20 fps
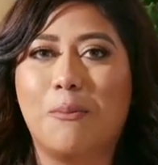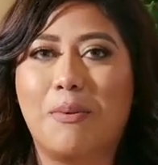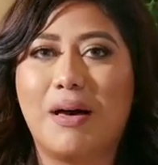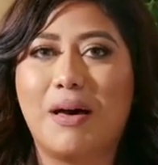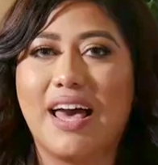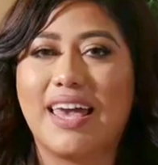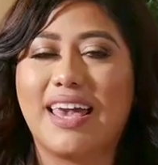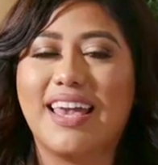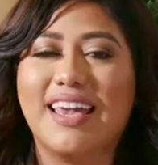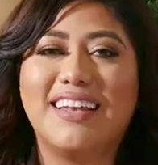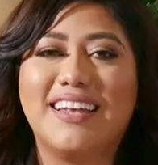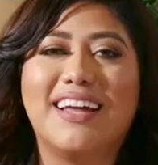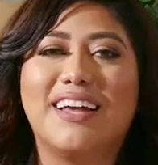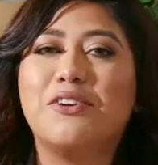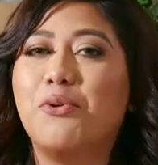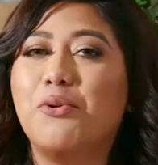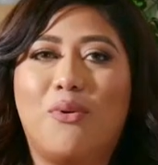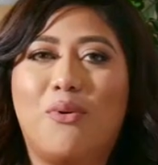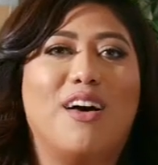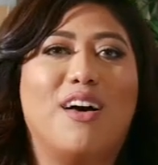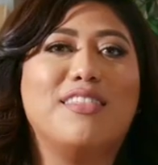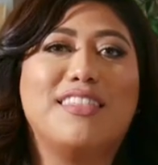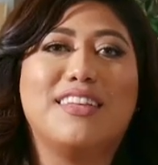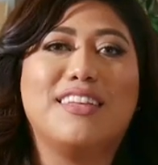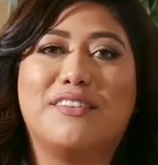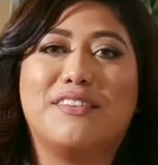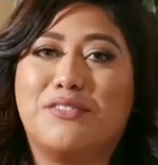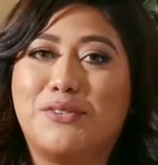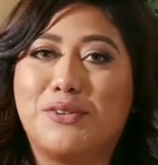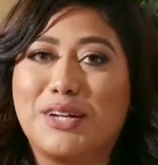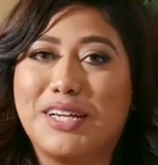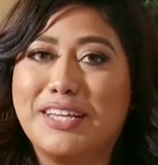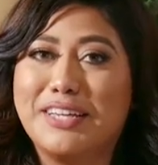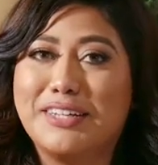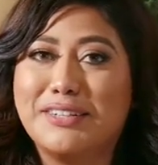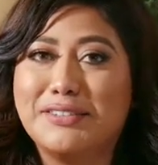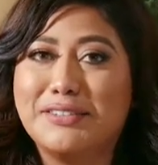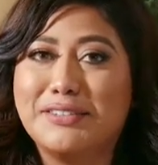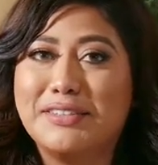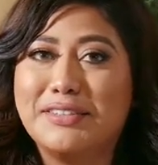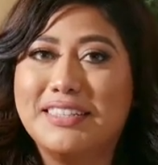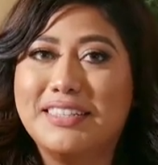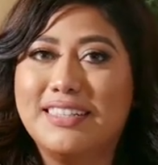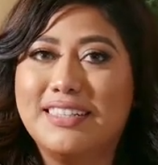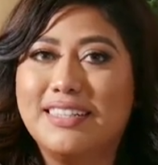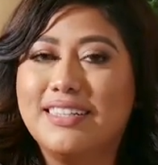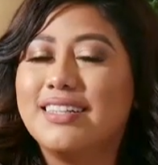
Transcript: go by. And I don't want that for you.